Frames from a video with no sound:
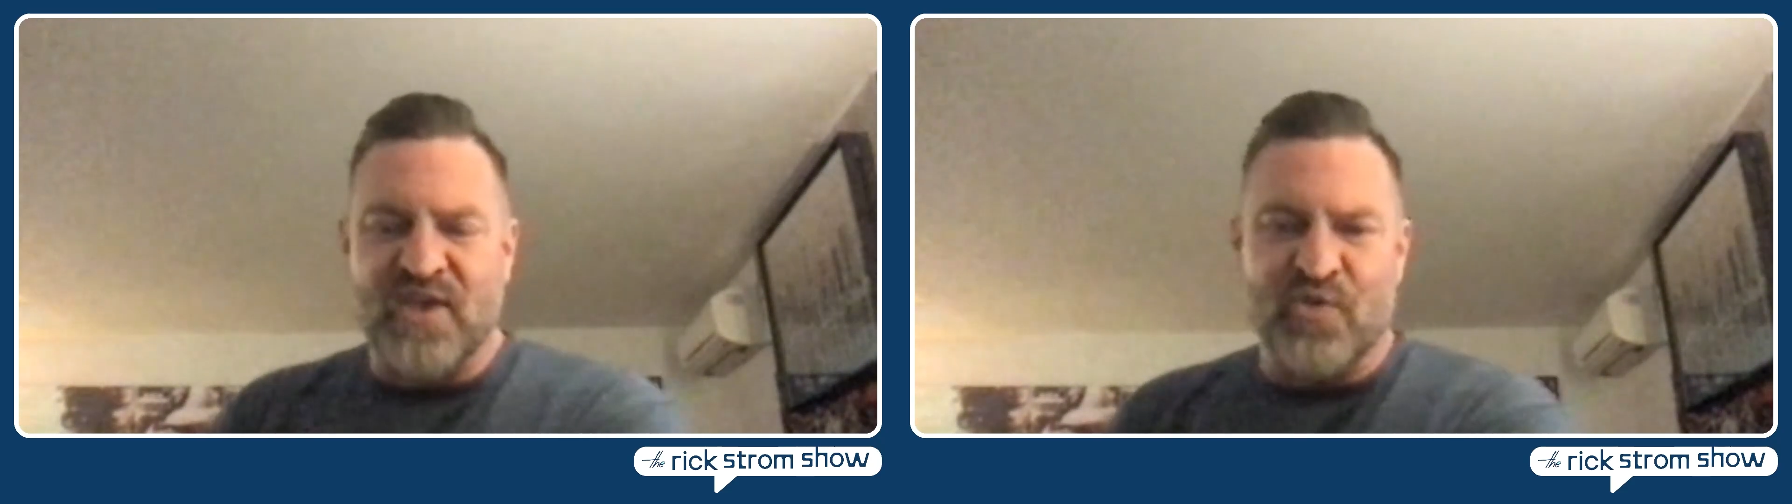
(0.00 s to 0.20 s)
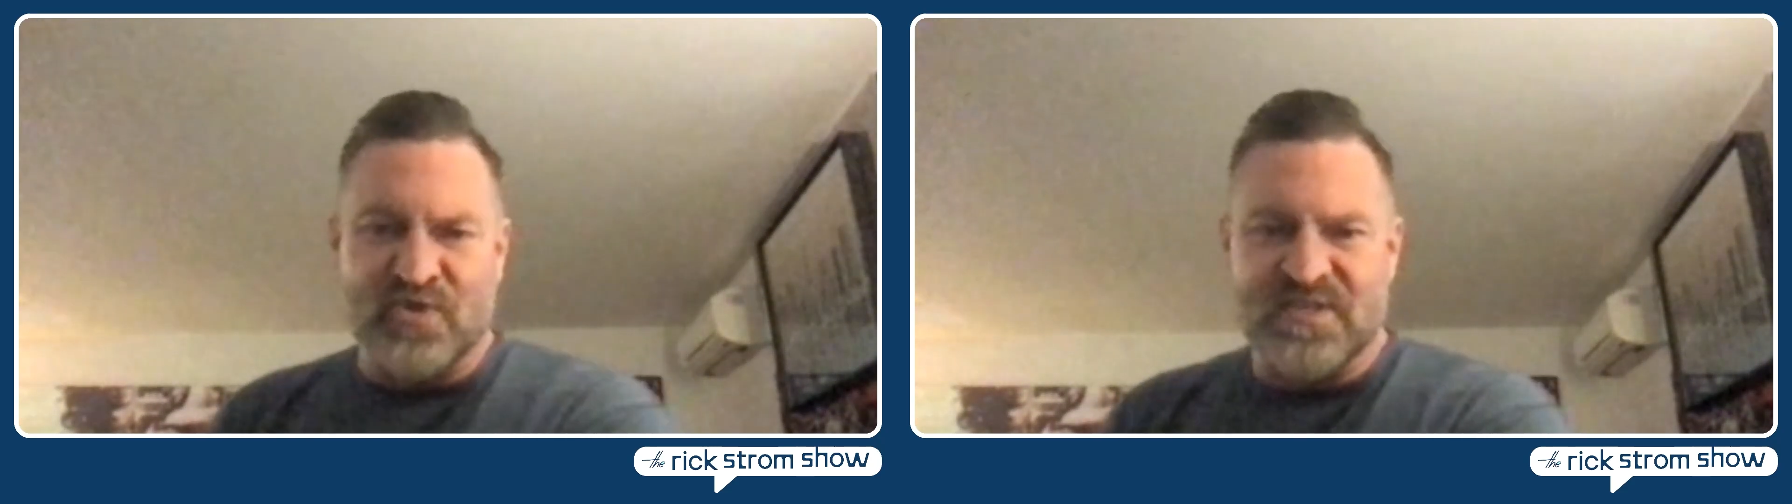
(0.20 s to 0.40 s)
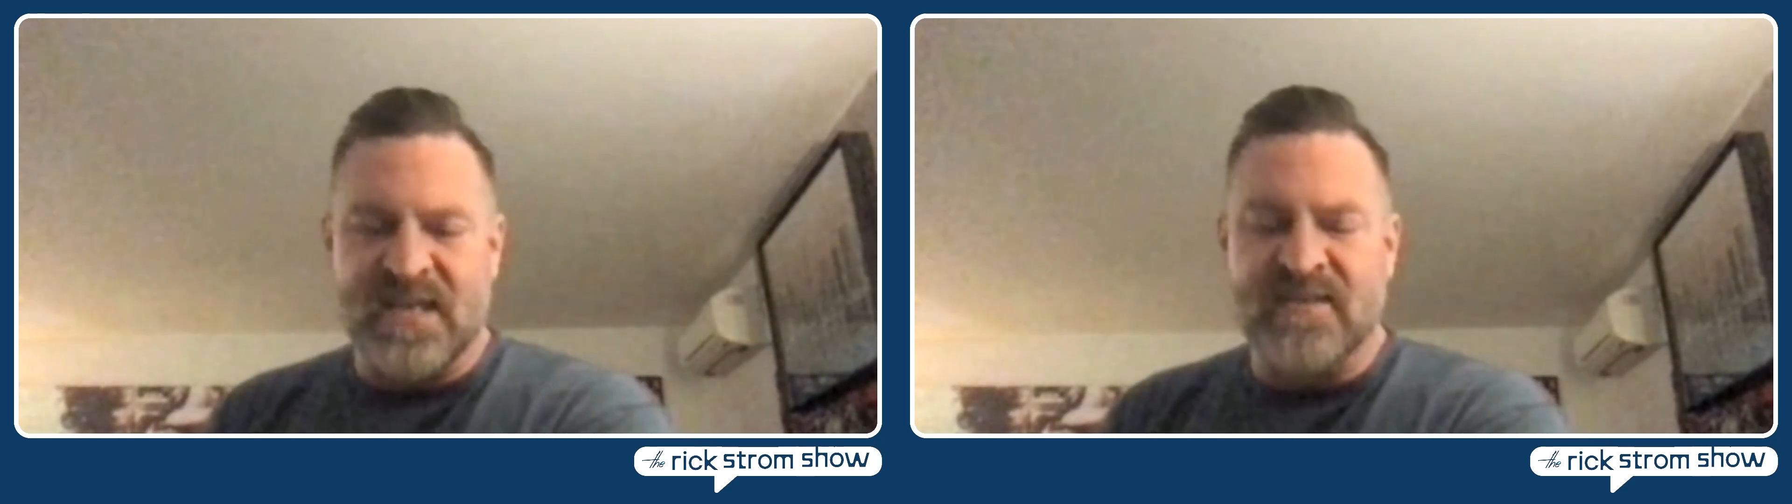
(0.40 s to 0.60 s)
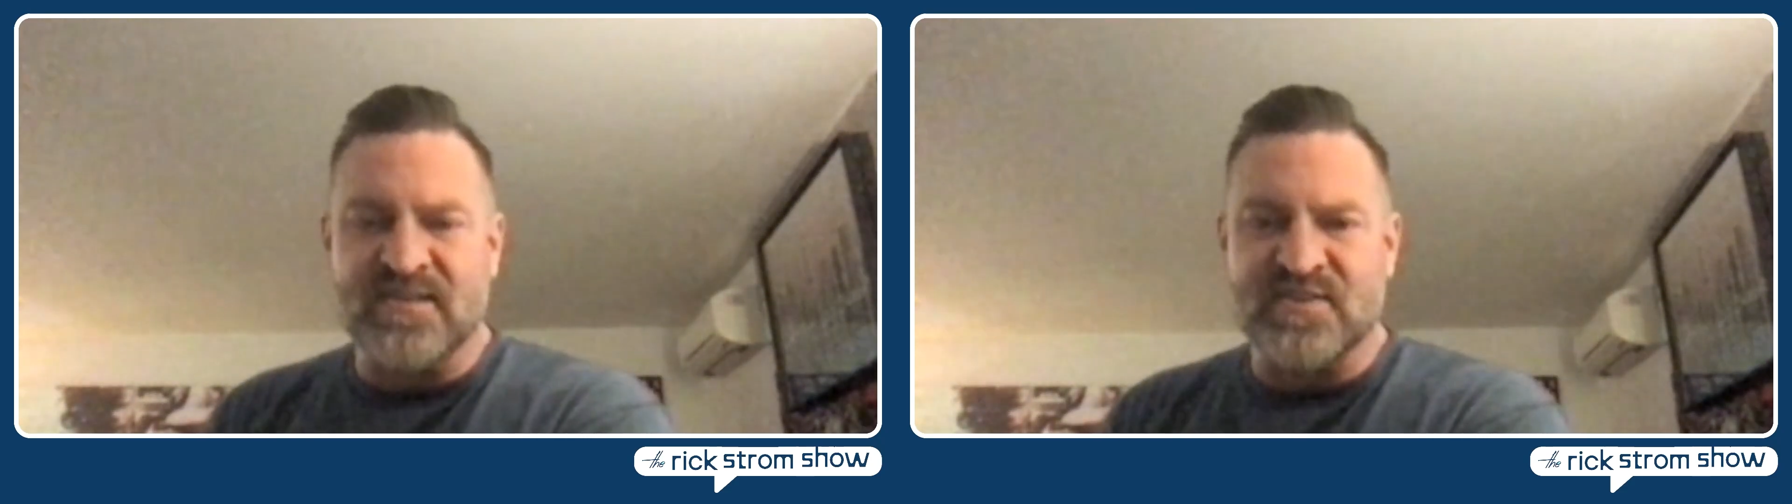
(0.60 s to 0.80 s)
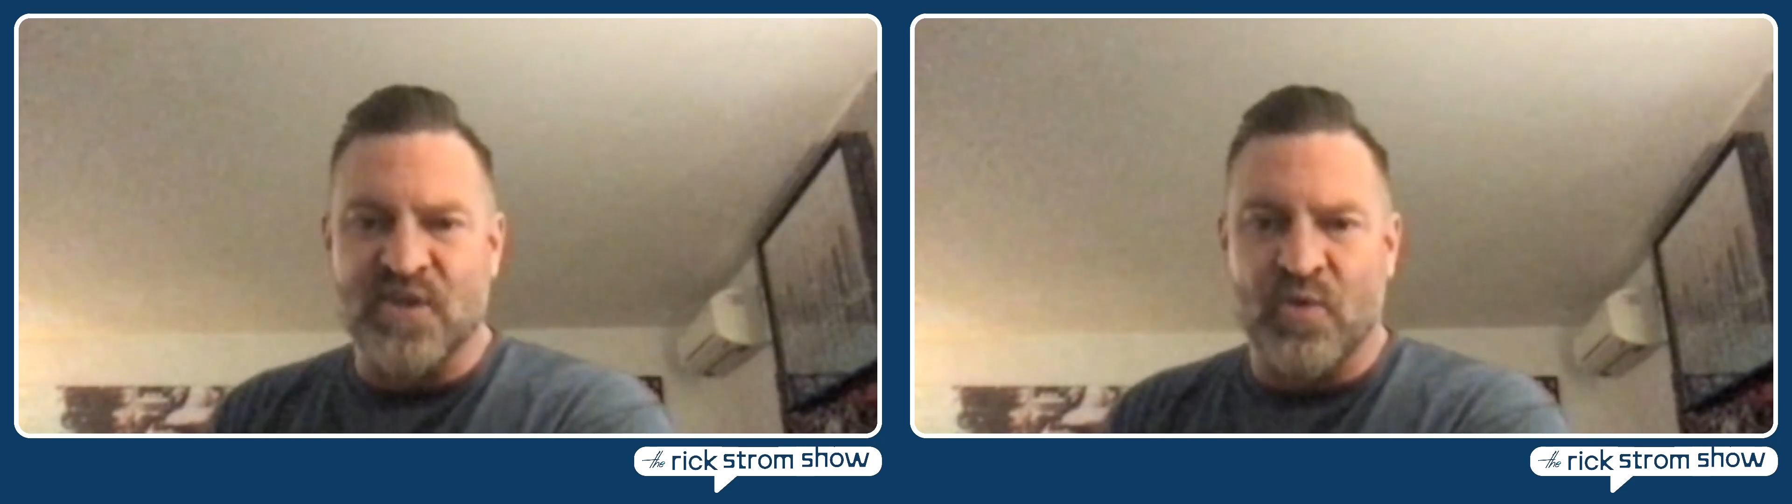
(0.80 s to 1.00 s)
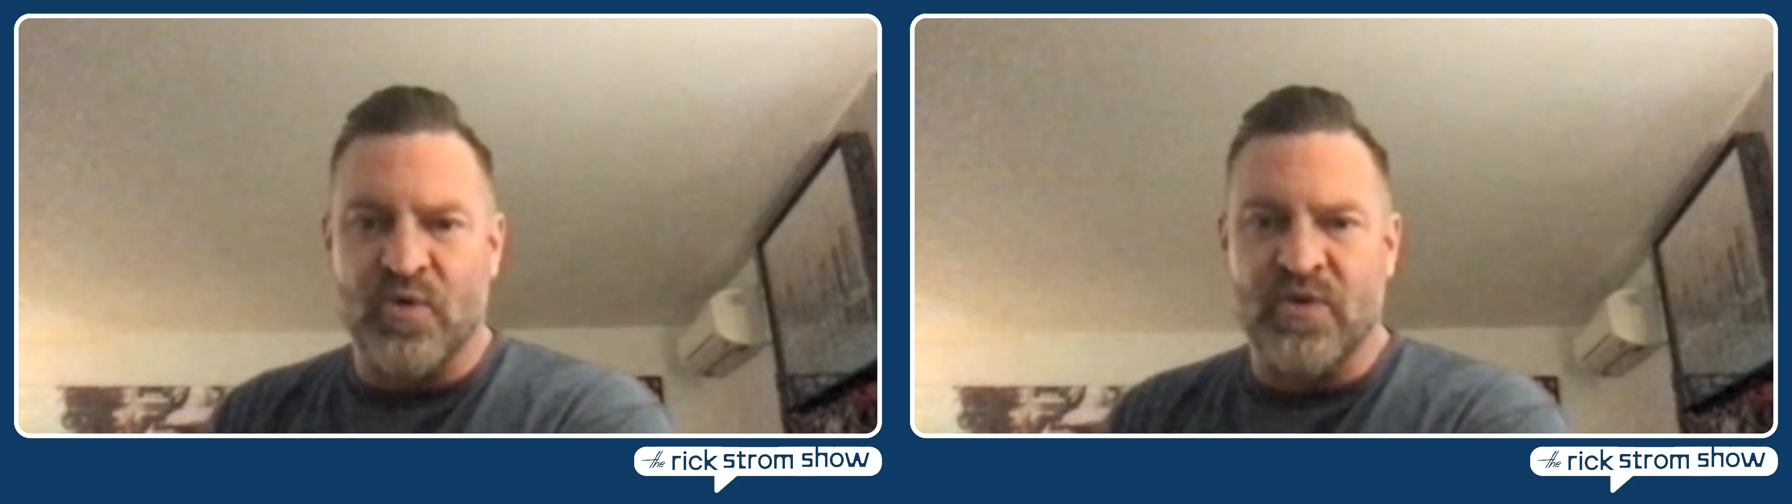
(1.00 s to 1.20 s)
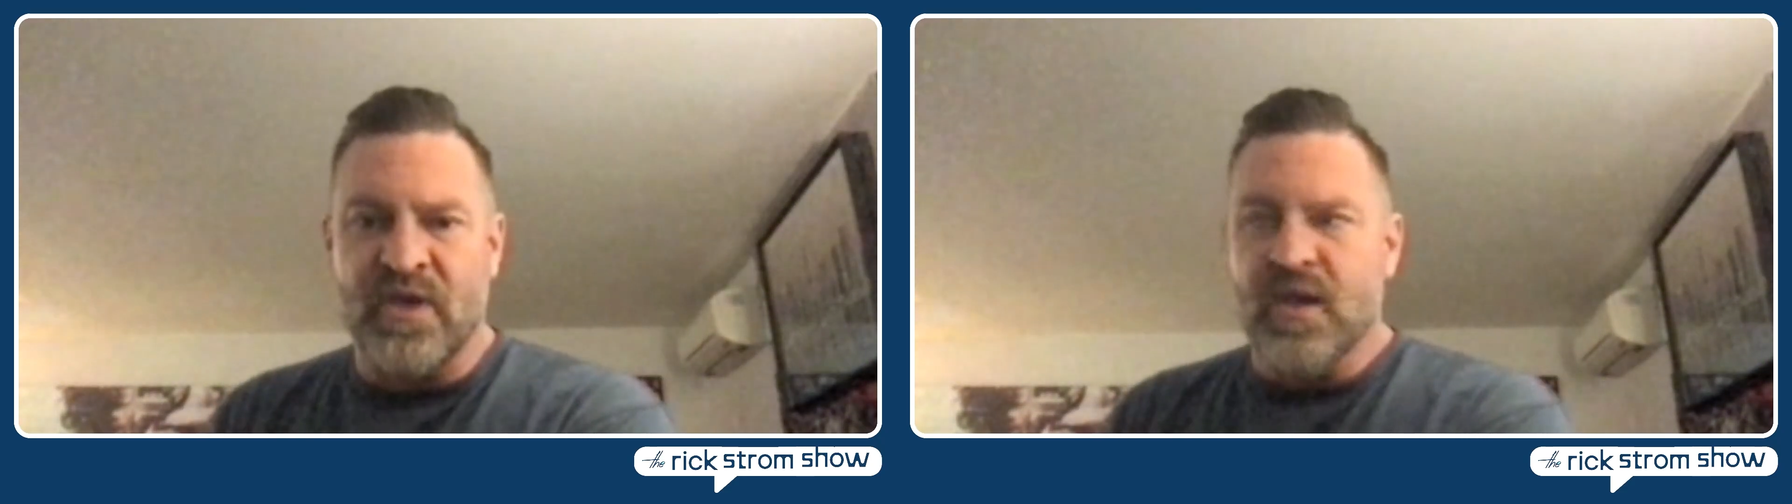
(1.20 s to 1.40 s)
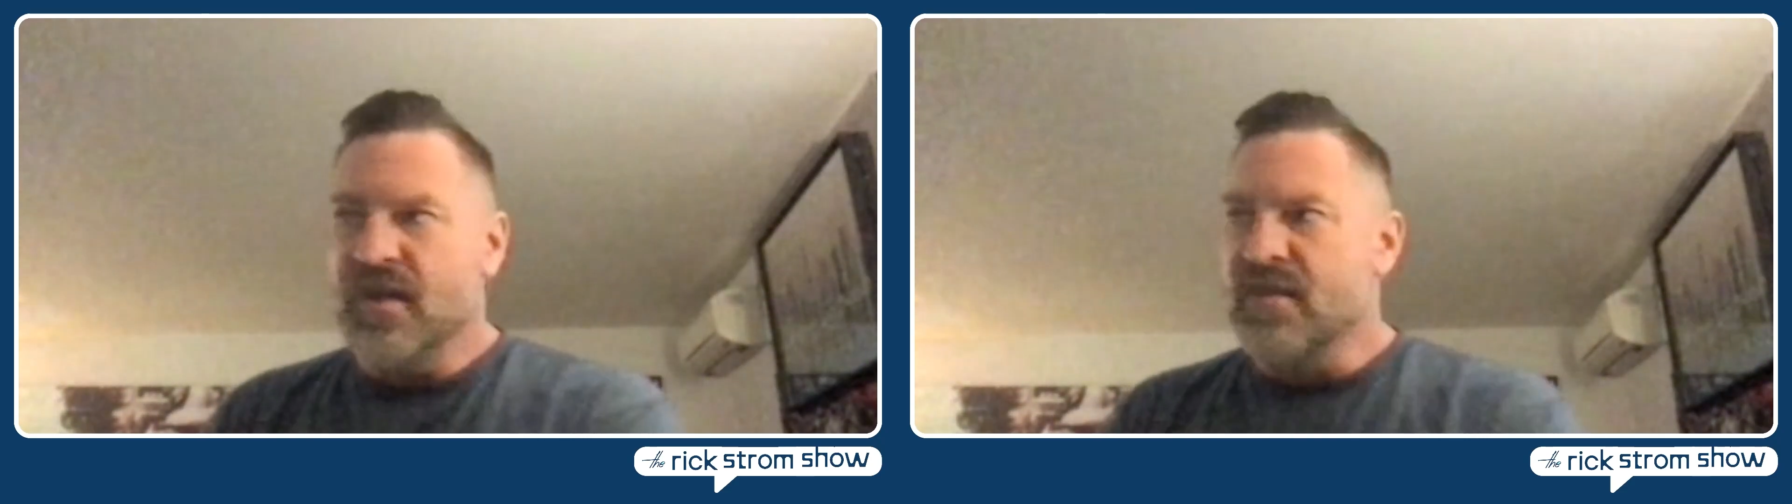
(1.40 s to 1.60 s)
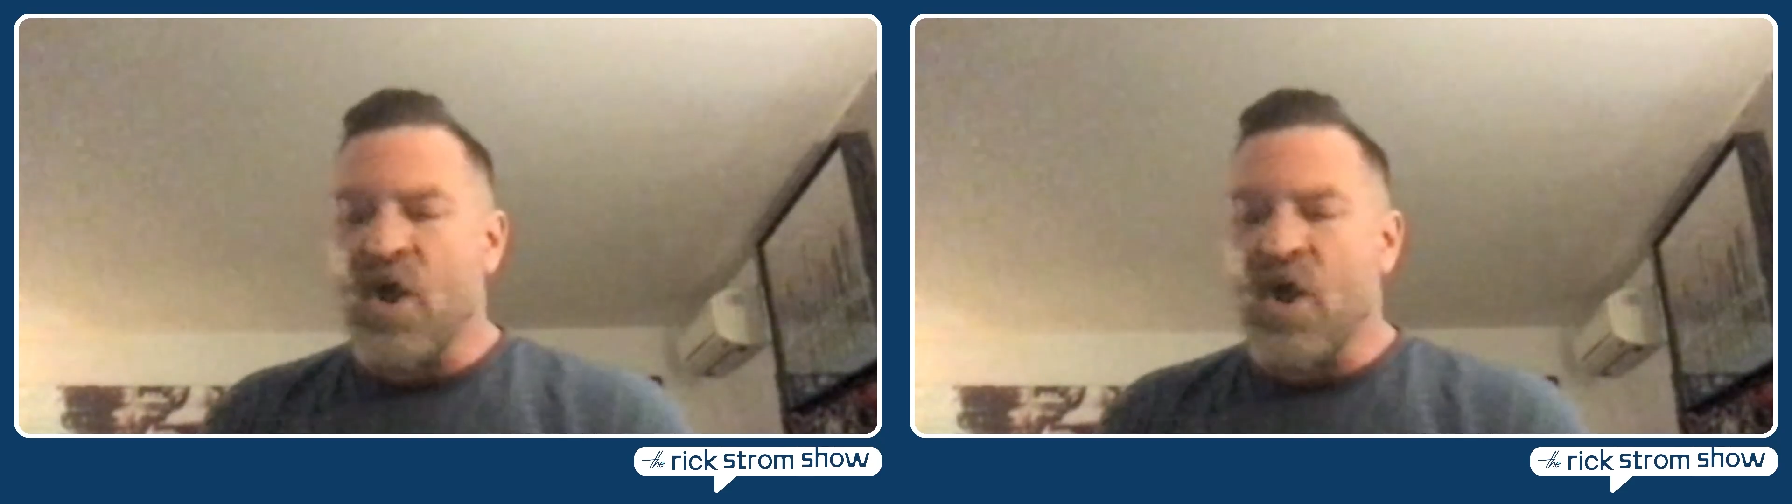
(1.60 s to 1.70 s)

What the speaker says: your sentence lowered, the